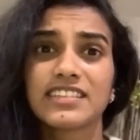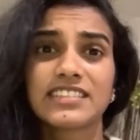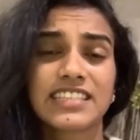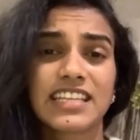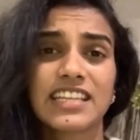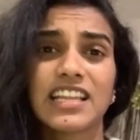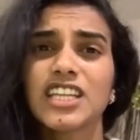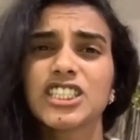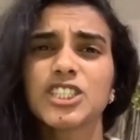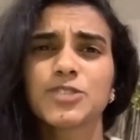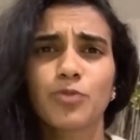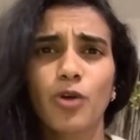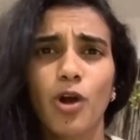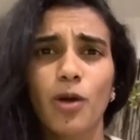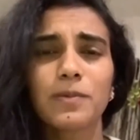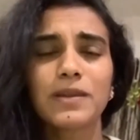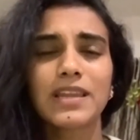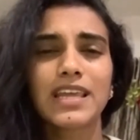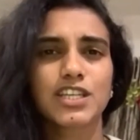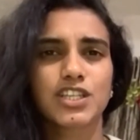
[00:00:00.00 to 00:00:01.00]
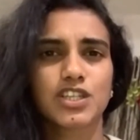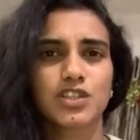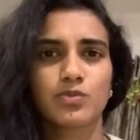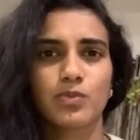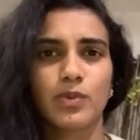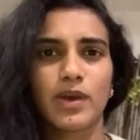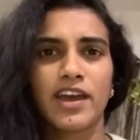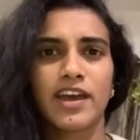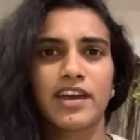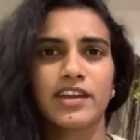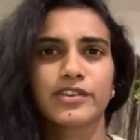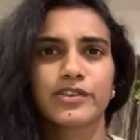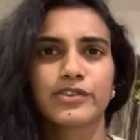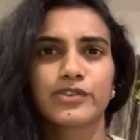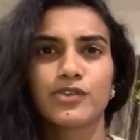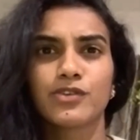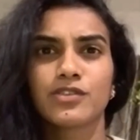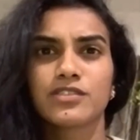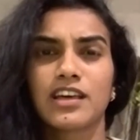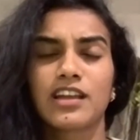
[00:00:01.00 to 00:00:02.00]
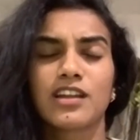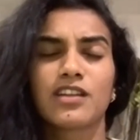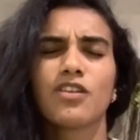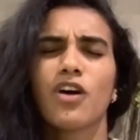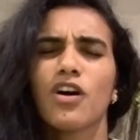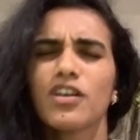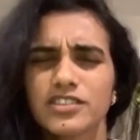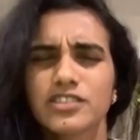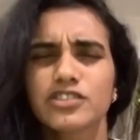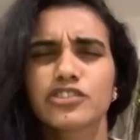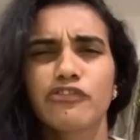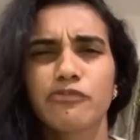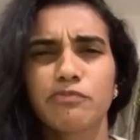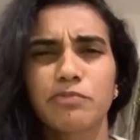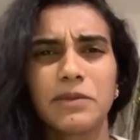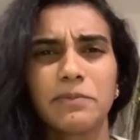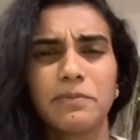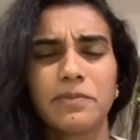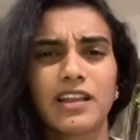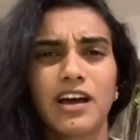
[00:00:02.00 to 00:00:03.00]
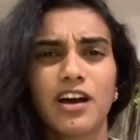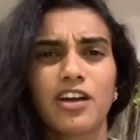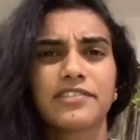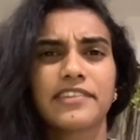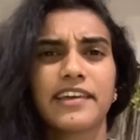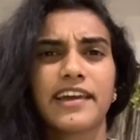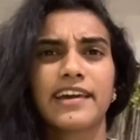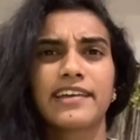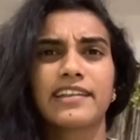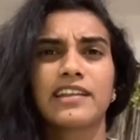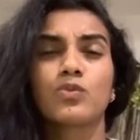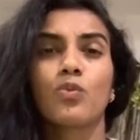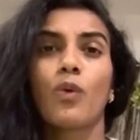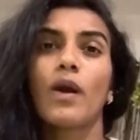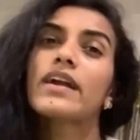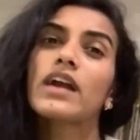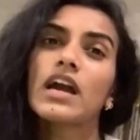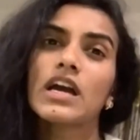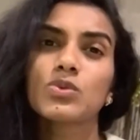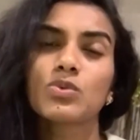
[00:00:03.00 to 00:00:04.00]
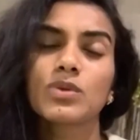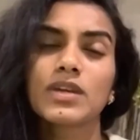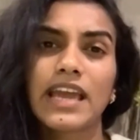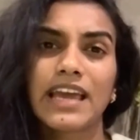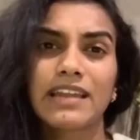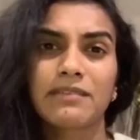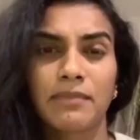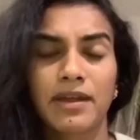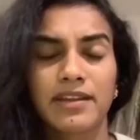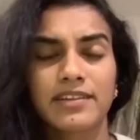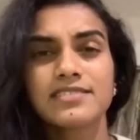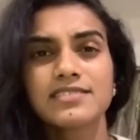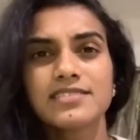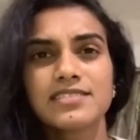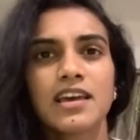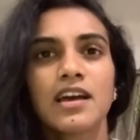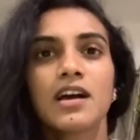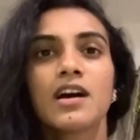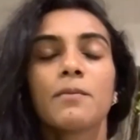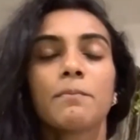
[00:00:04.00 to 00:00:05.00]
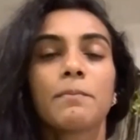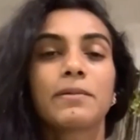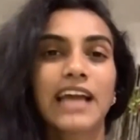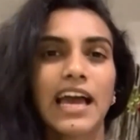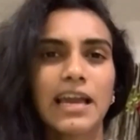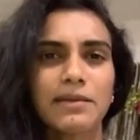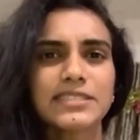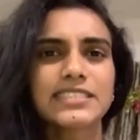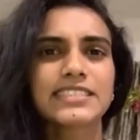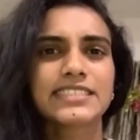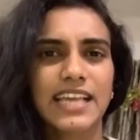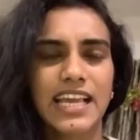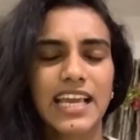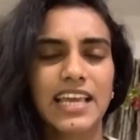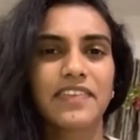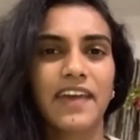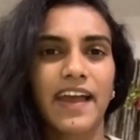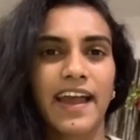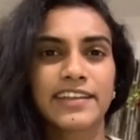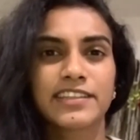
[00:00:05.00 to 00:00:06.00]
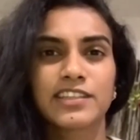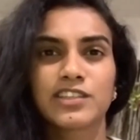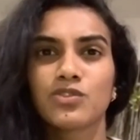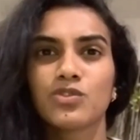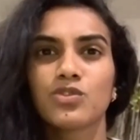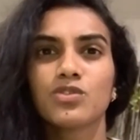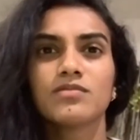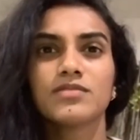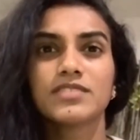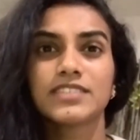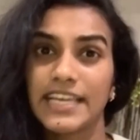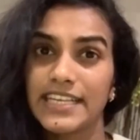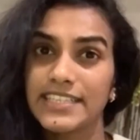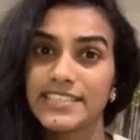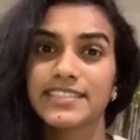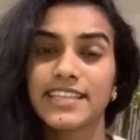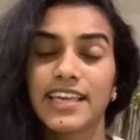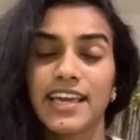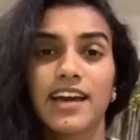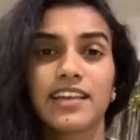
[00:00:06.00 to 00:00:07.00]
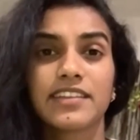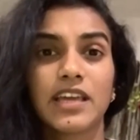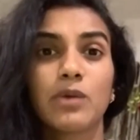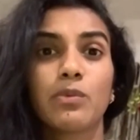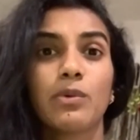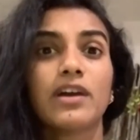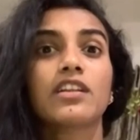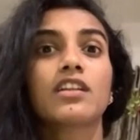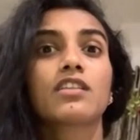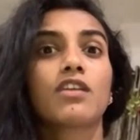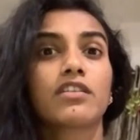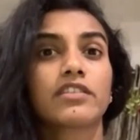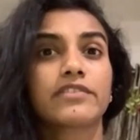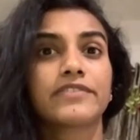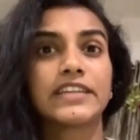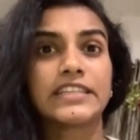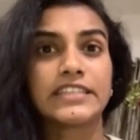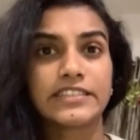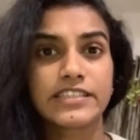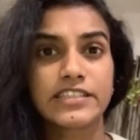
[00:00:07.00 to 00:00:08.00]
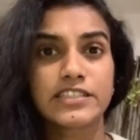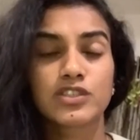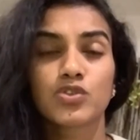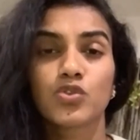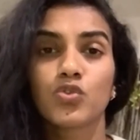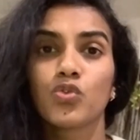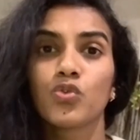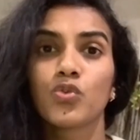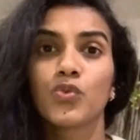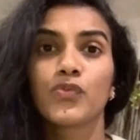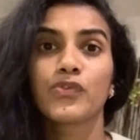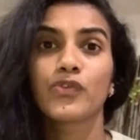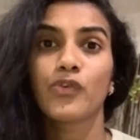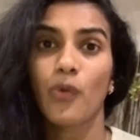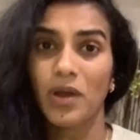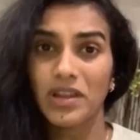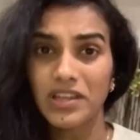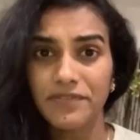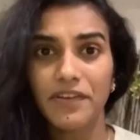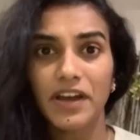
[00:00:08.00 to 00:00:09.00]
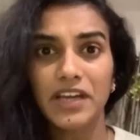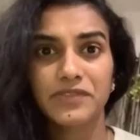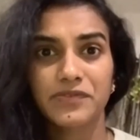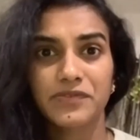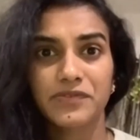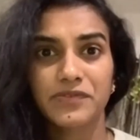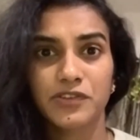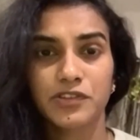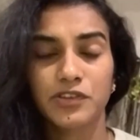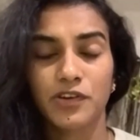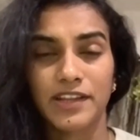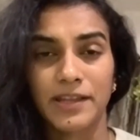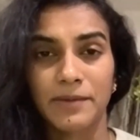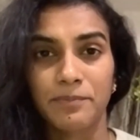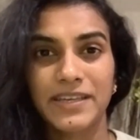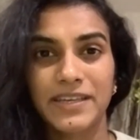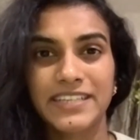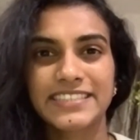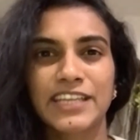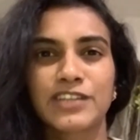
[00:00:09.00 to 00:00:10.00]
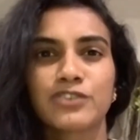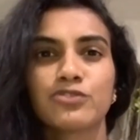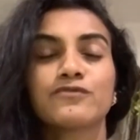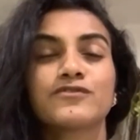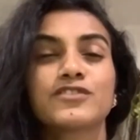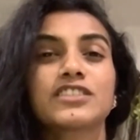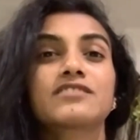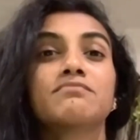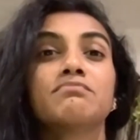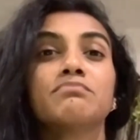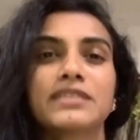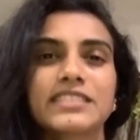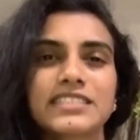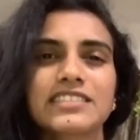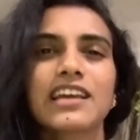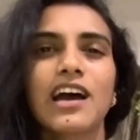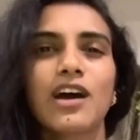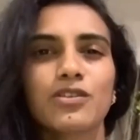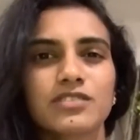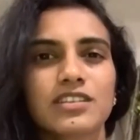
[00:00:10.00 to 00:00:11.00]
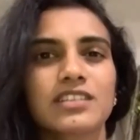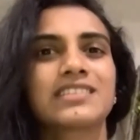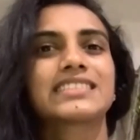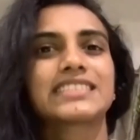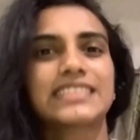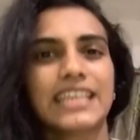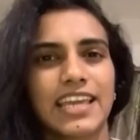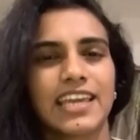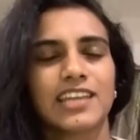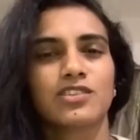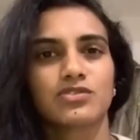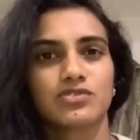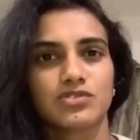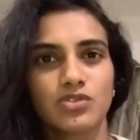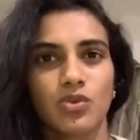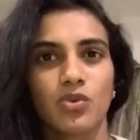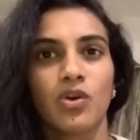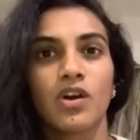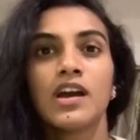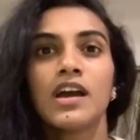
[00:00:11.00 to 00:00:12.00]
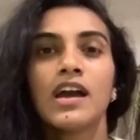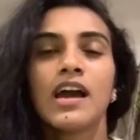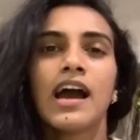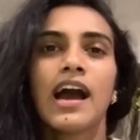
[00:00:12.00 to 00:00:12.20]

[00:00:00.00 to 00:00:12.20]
it's a large population where, you know, there are lots of people out there and why can't we get medals? But I must say that, you know, yes, there were a lot of Indians who qualified for the Olympics and who just missed out in a second or so.